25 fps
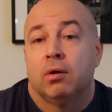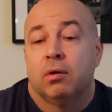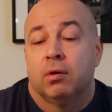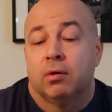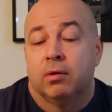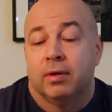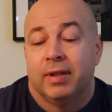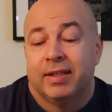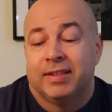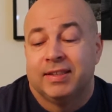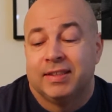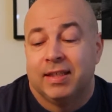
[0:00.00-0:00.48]

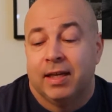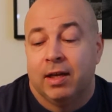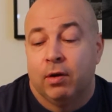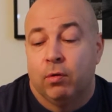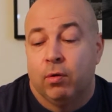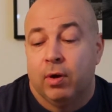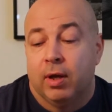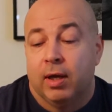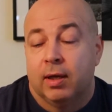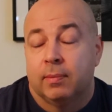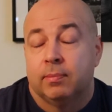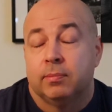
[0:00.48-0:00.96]
on this
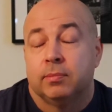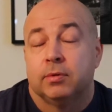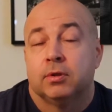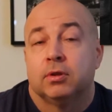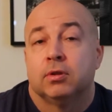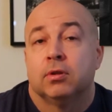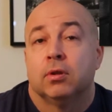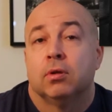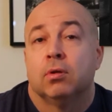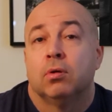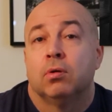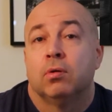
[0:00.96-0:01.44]
area,
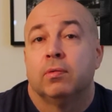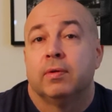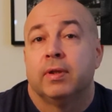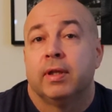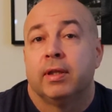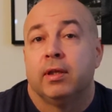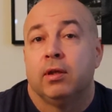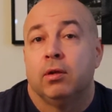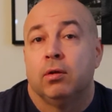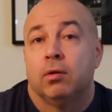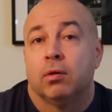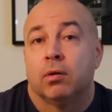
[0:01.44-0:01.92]
so
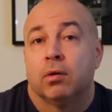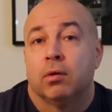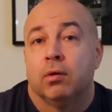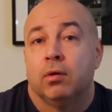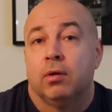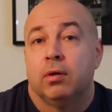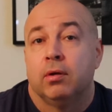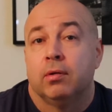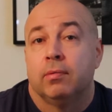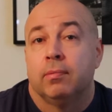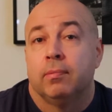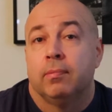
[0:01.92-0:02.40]
that you
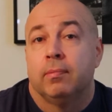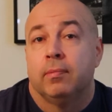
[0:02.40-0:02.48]
could